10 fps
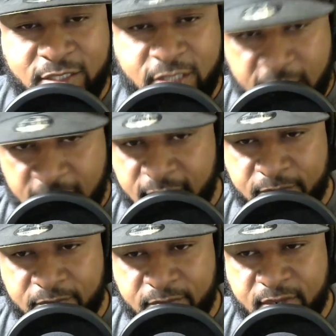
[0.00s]

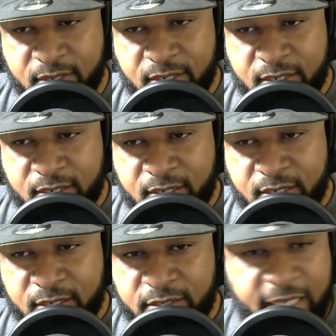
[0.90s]
team
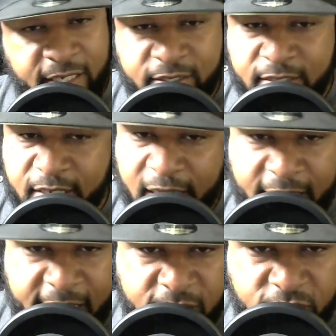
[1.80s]
that get done
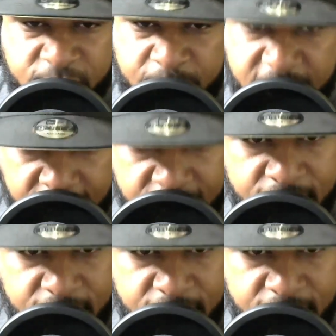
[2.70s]
like Andrus Peat.